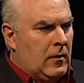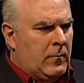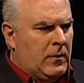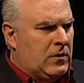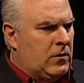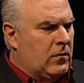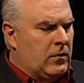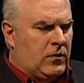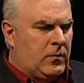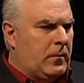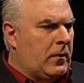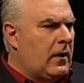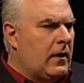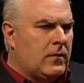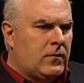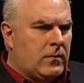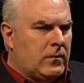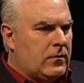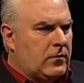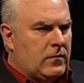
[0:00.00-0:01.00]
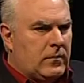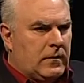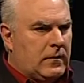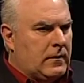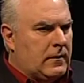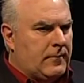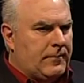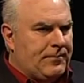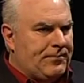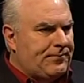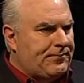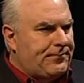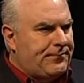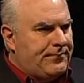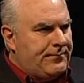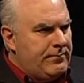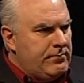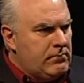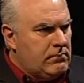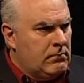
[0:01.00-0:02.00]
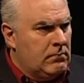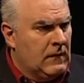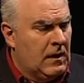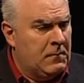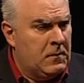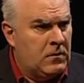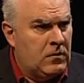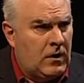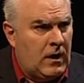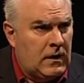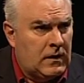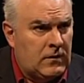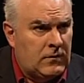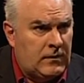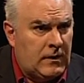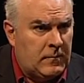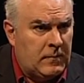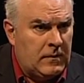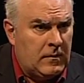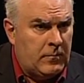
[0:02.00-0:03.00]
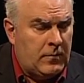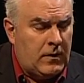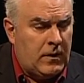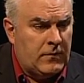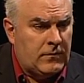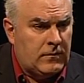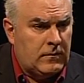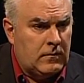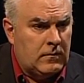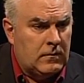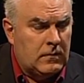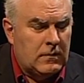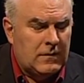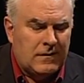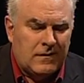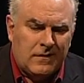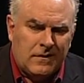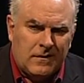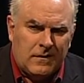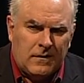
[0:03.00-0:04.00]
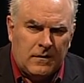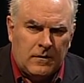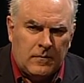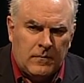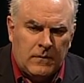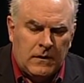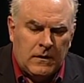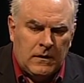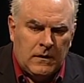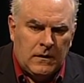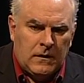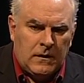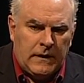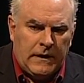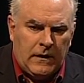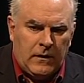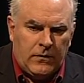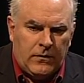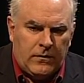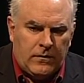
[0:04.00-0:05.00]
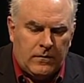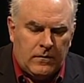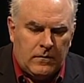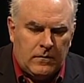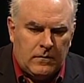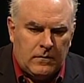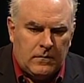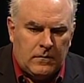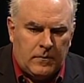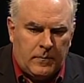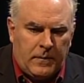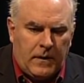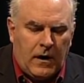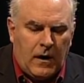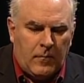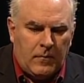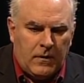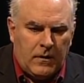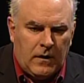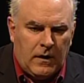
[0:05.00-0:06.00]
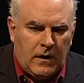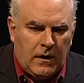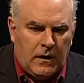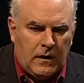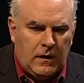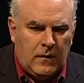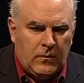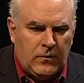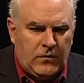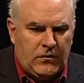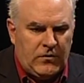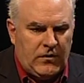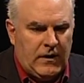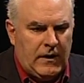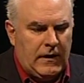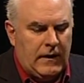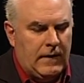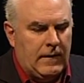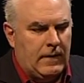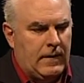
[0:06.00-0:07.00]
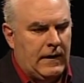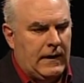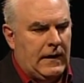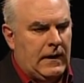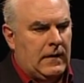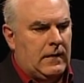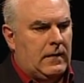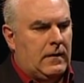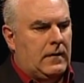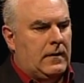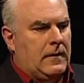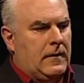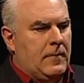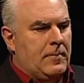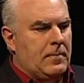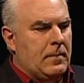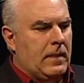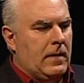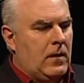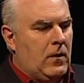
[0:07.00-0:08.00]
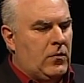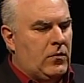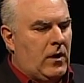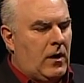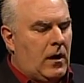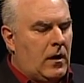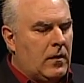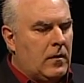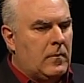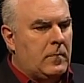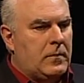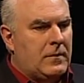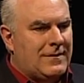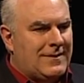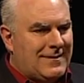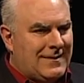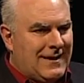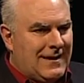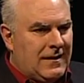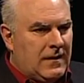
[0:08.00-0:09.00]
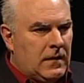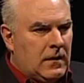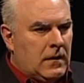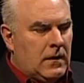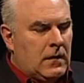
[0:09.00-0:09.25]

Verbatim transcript: but the response was, um, I remember talking to some in the Boston um, Health Department, and he was saying that um, there's a hundred percent